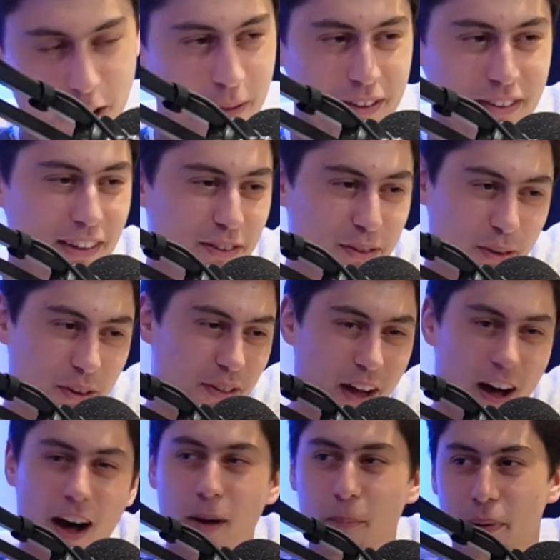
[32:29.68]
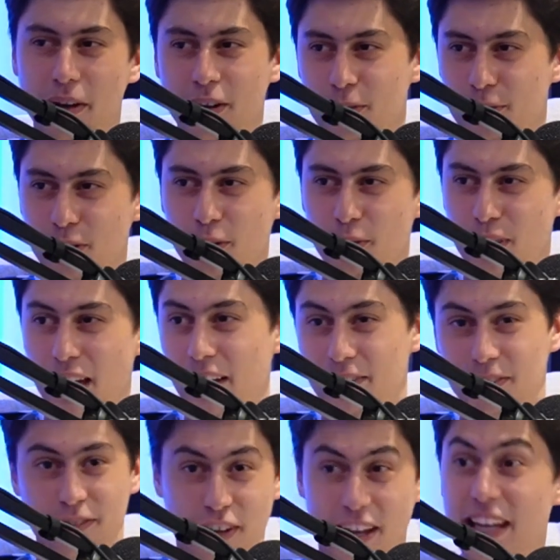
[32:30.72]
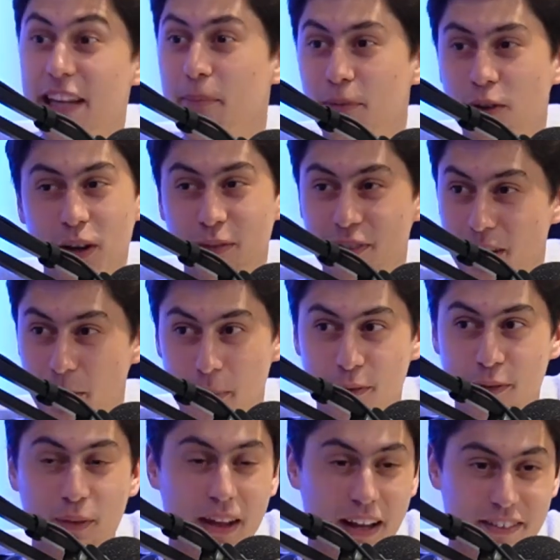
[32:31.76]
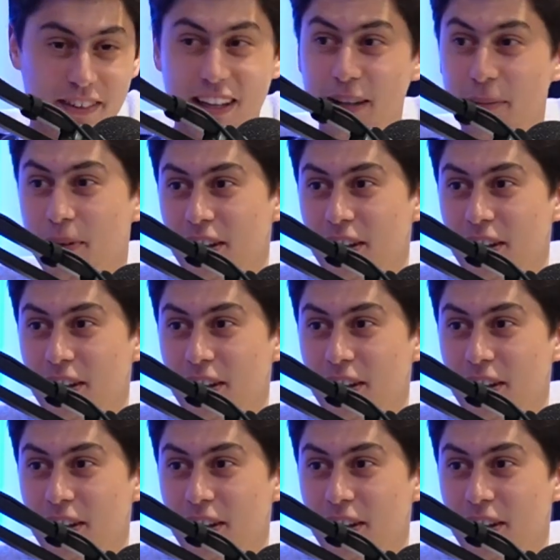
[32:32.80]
He's sort of the heartbeat of that team, like not even that midfield, that team.